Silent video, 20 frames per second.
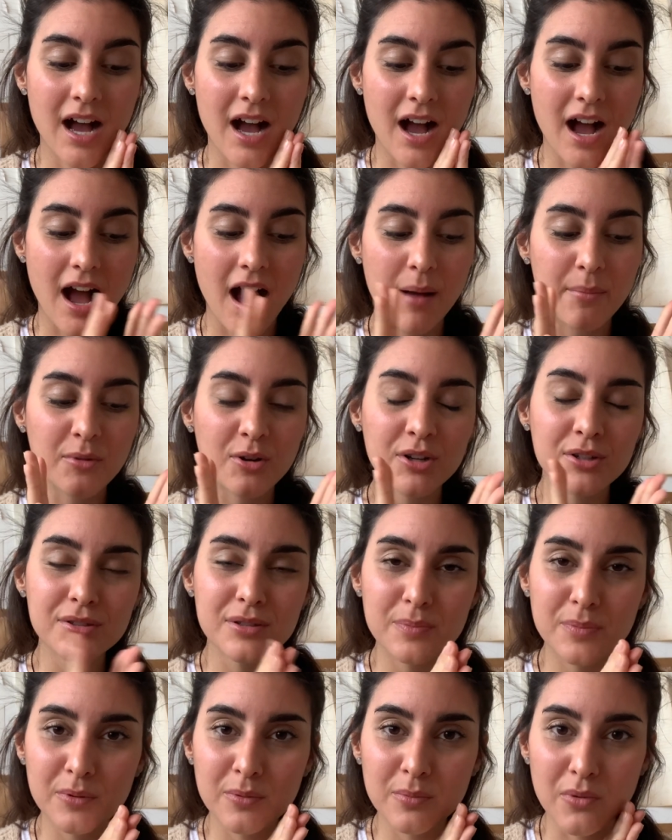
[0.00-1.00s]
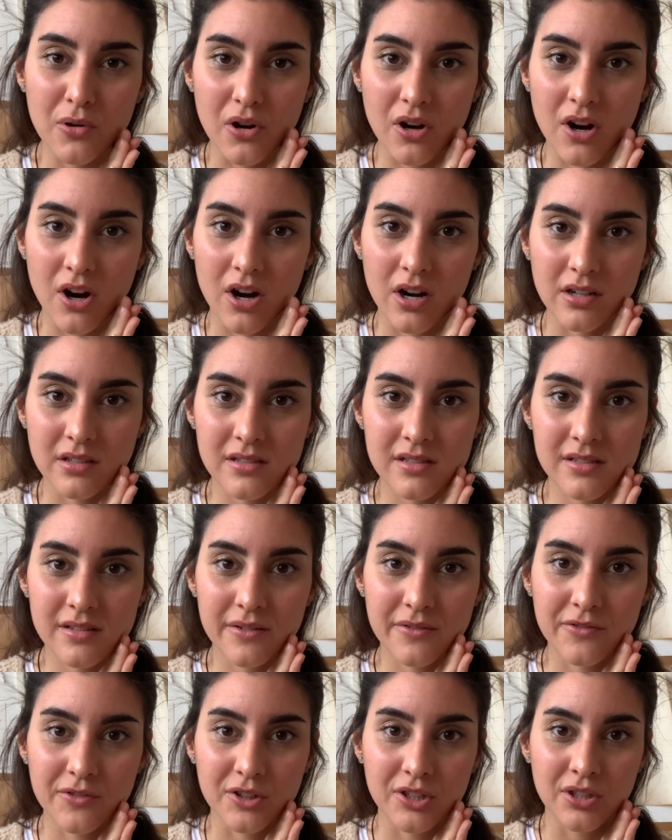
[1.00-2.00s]
I'm going to pull more cards
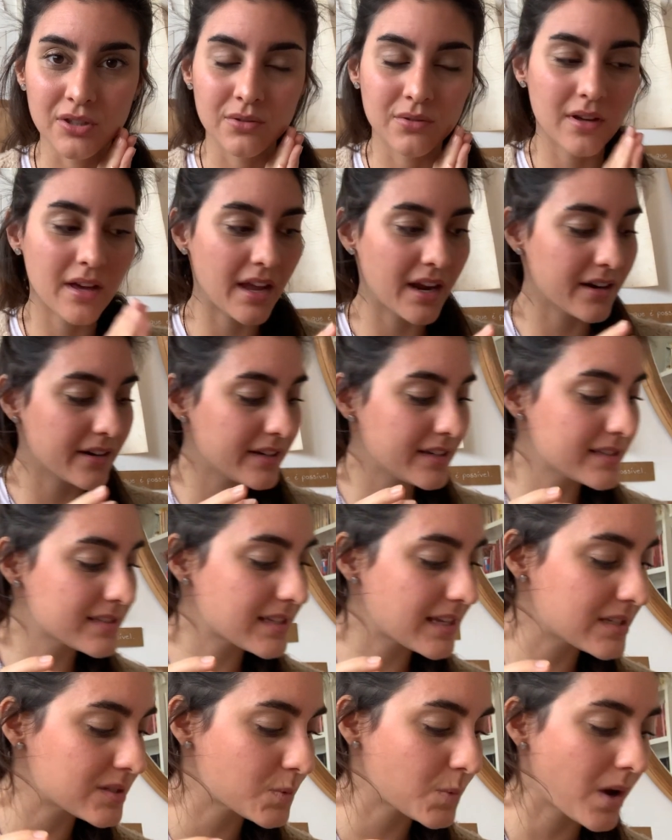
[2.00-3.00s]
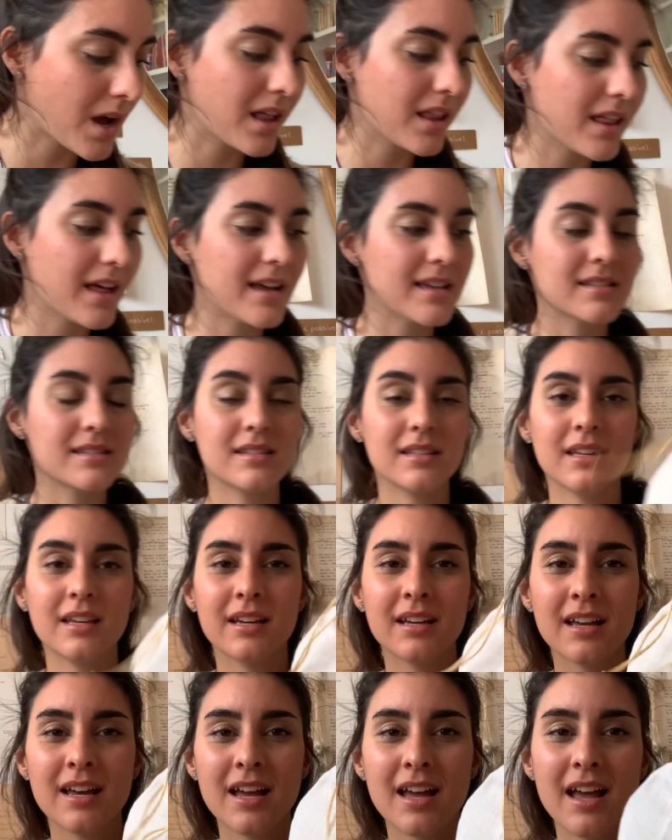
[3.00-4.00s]
for you, Aries, as well as the
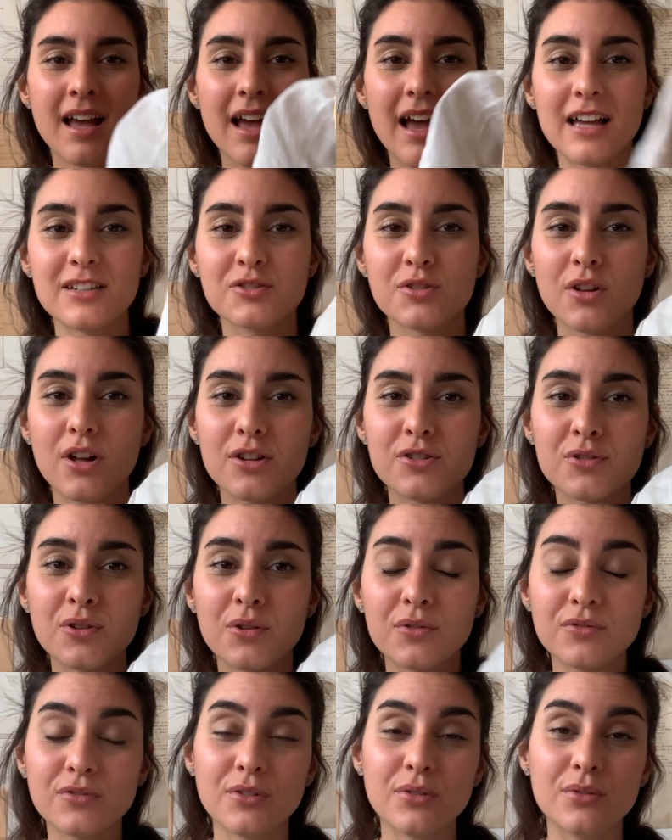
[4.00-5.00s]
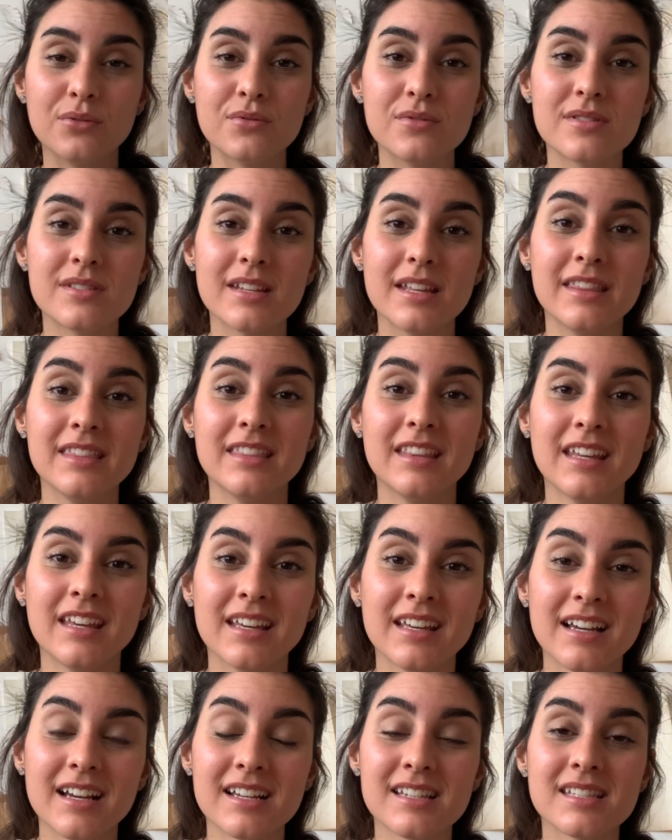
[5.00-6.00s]
astrological runes in
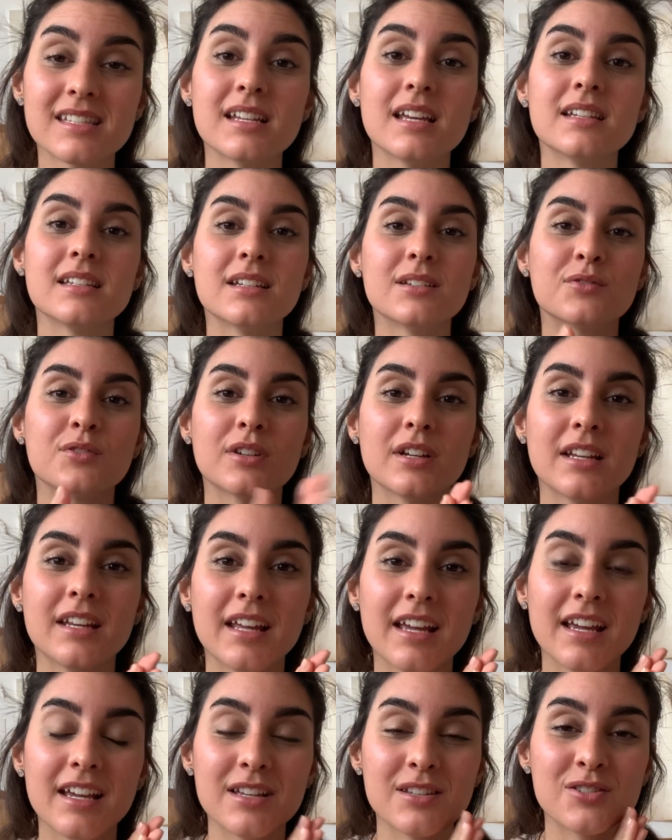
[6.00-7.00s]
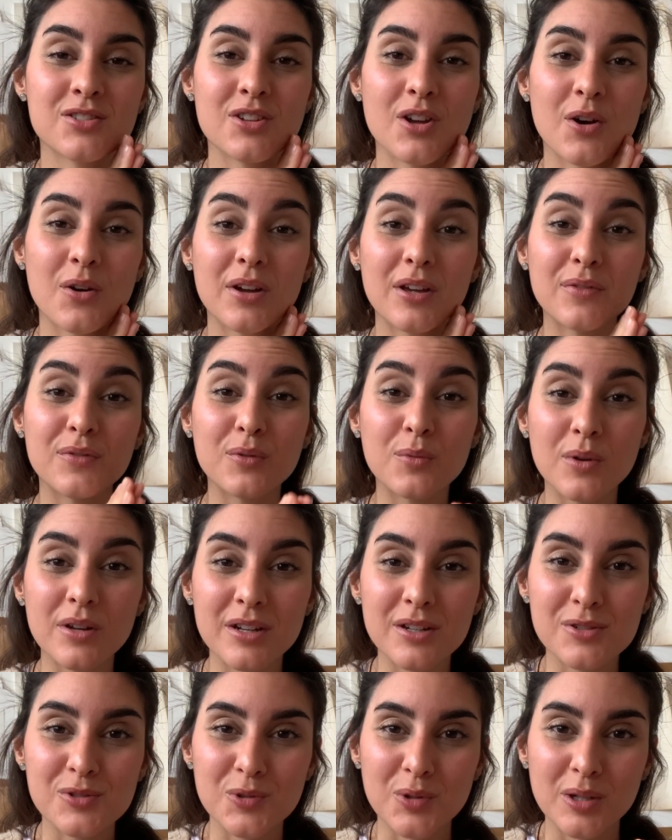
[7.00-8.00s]
the extended reading. So if you want
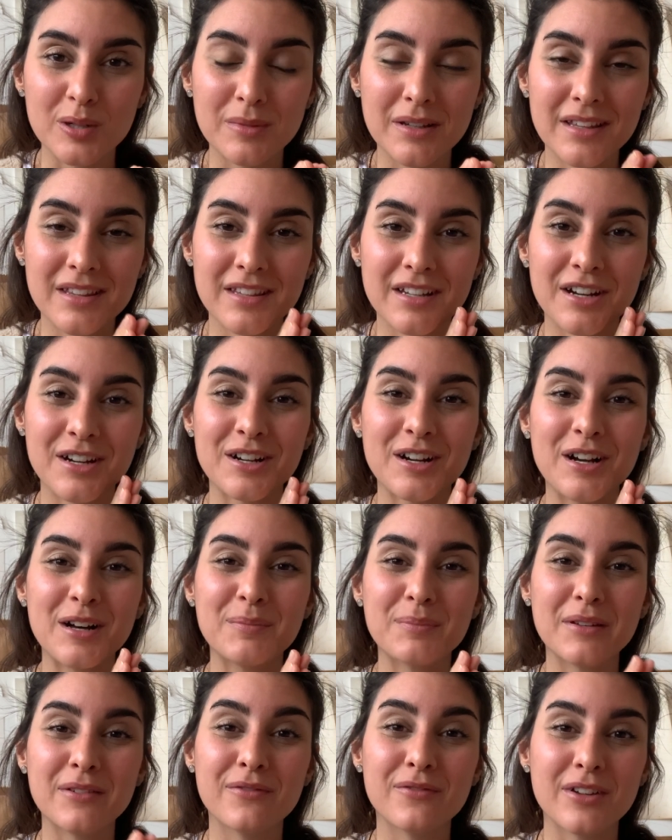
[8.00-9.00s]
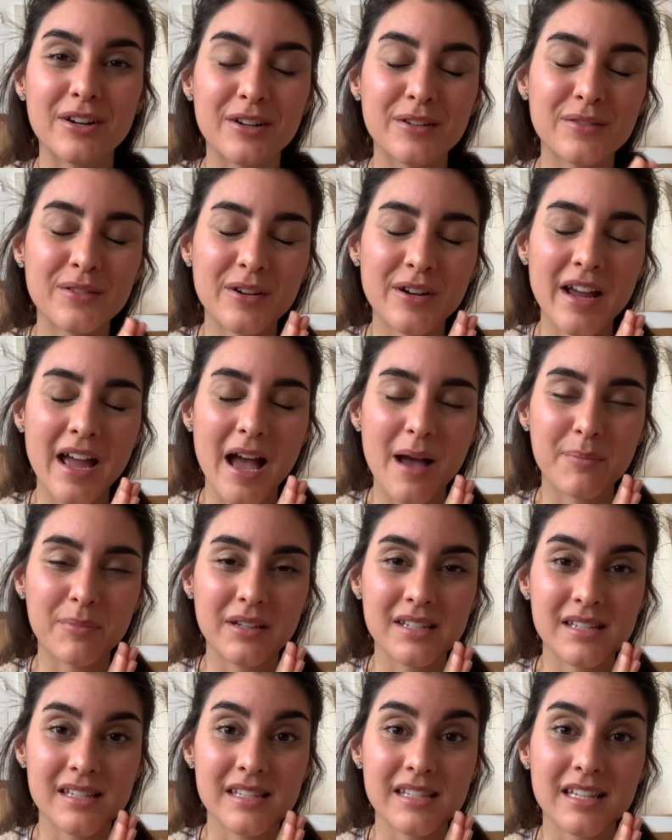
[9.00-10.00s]
to join me there, I'll be very, very happy
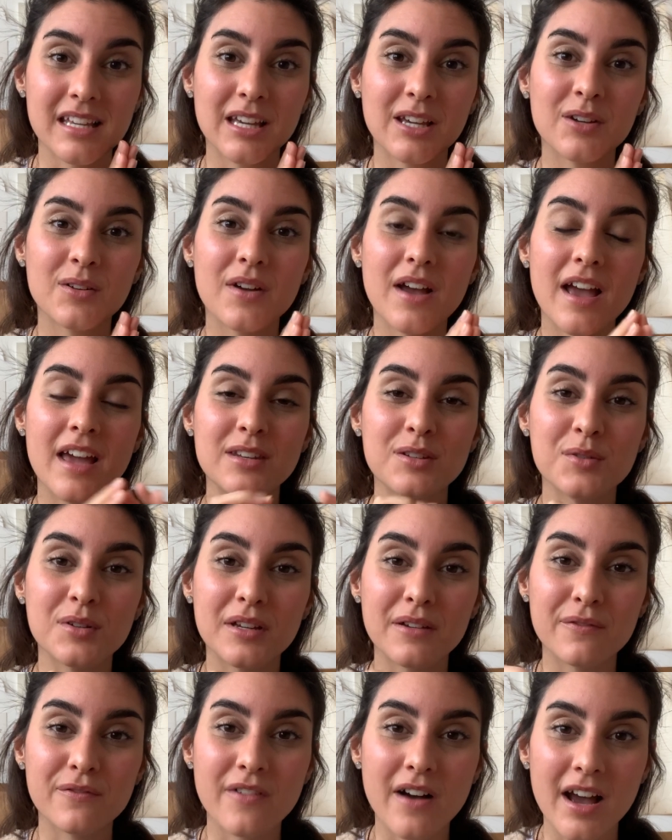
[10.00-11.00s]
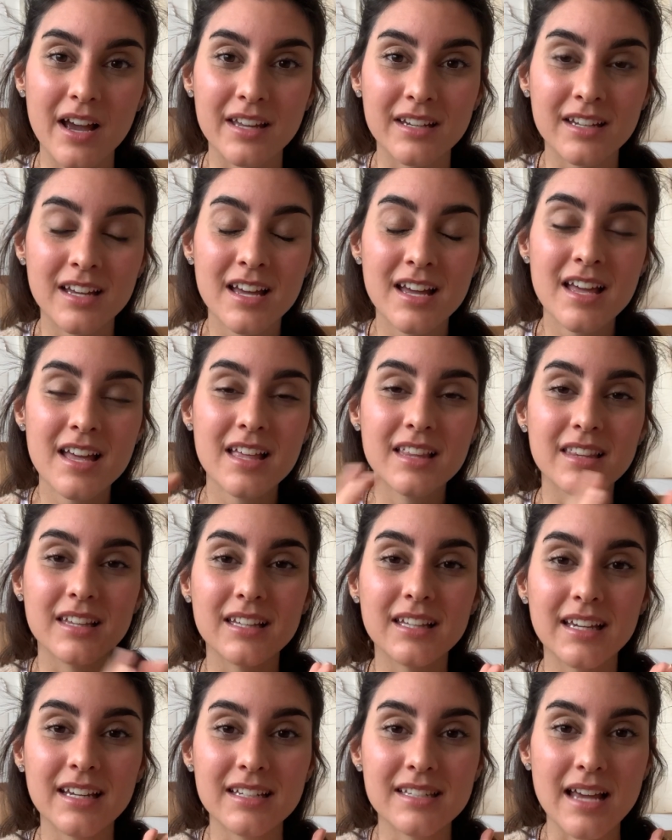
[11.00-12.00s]
to see you. And you can find the
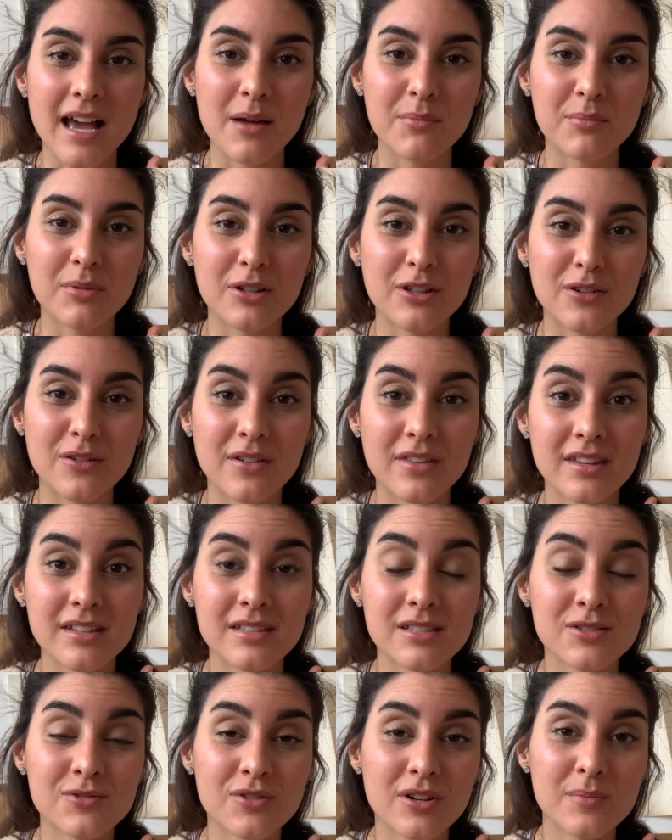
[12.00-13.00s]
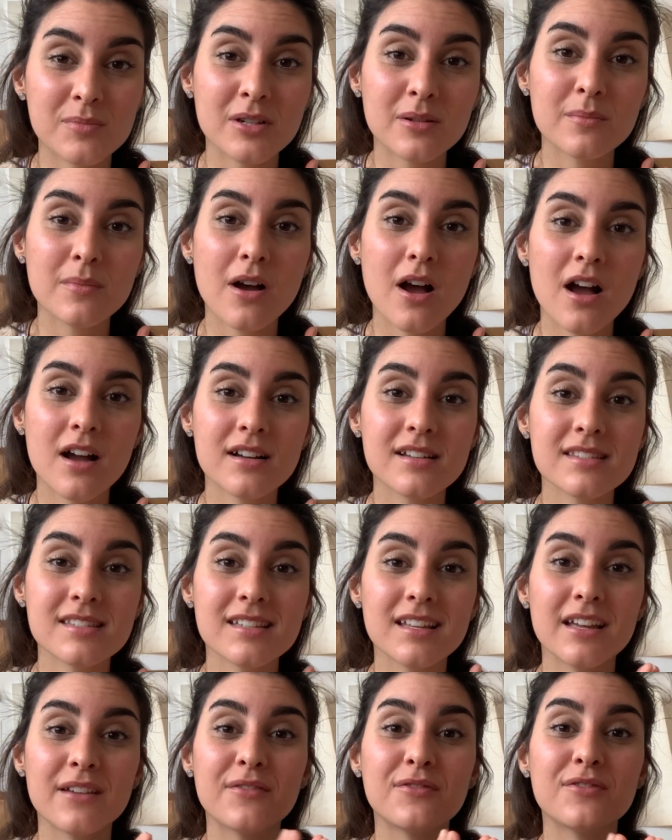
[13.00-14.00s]
link down below in the description box.
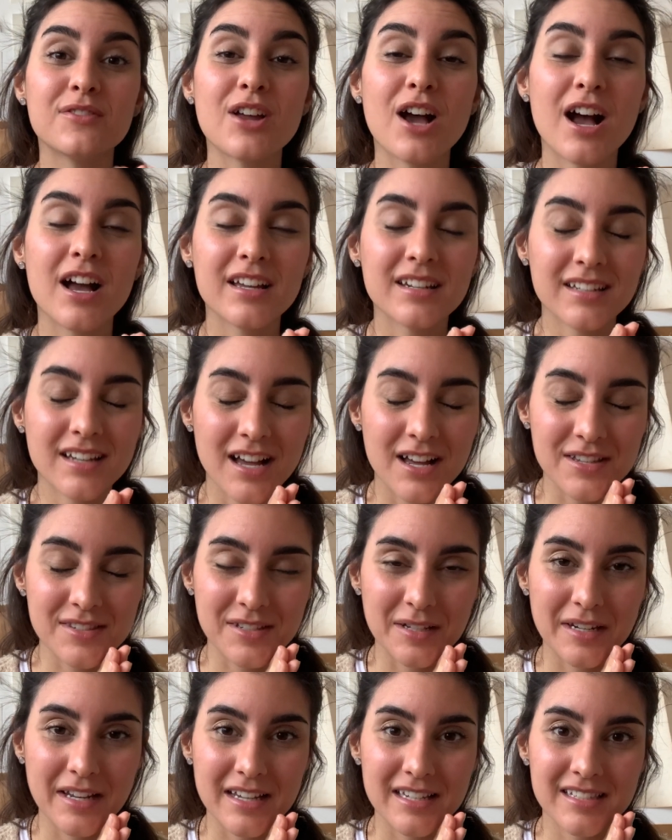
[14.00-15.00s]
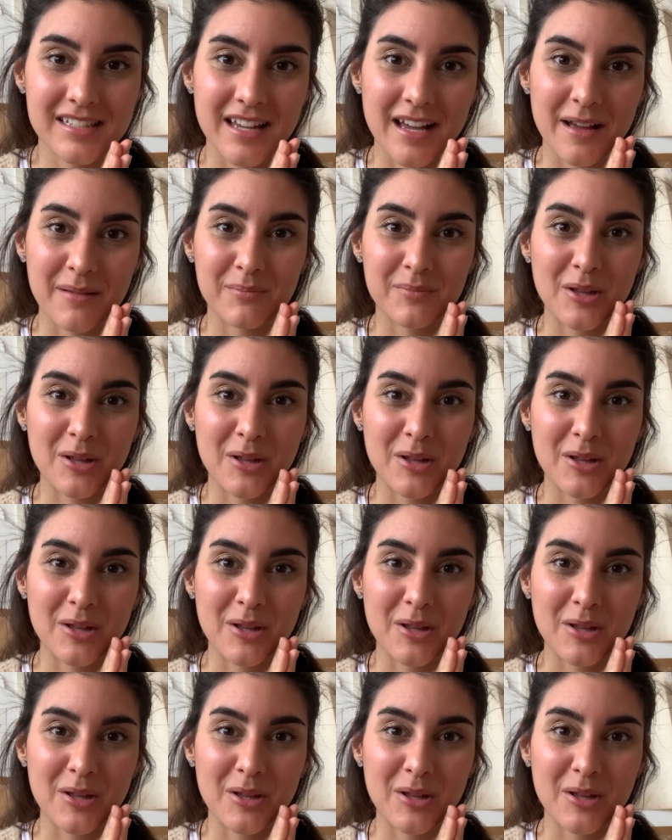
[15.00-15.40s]
If not, I'll see you next time.